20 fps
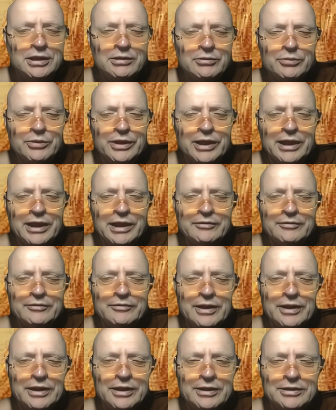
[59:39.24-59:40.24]
that we have
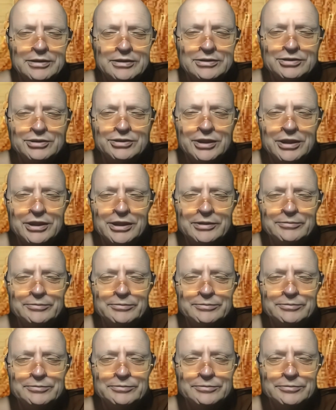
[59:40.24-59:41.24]
that
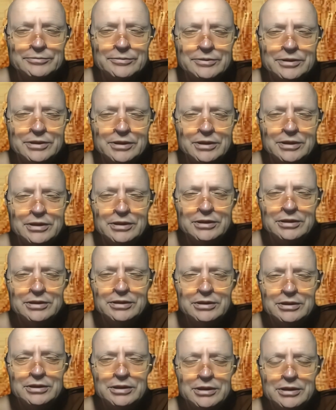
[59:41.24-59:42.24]
same
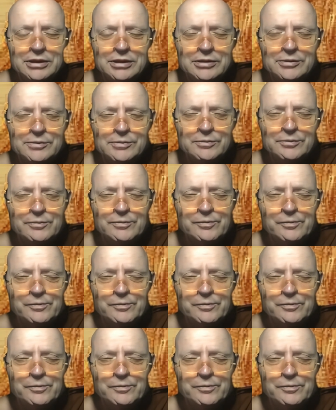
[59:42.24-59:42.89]
um,